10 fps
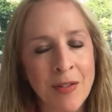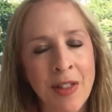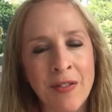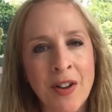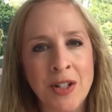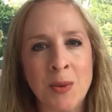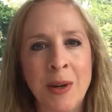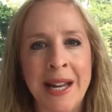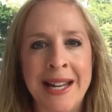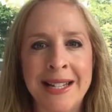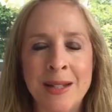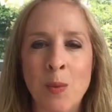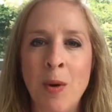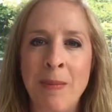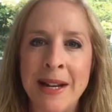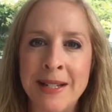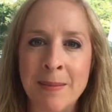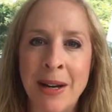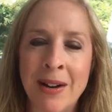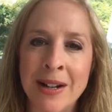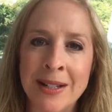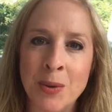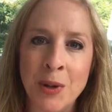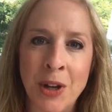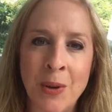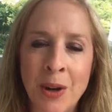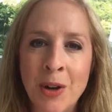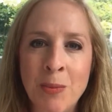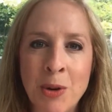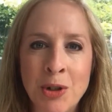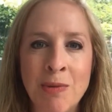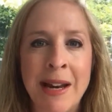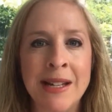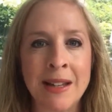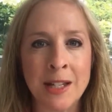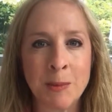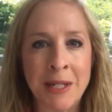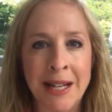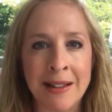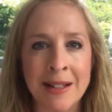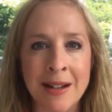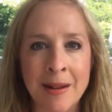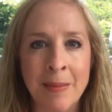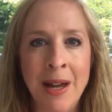And the first one is, what makes The Minute I Saw You a good book to read at this particular time?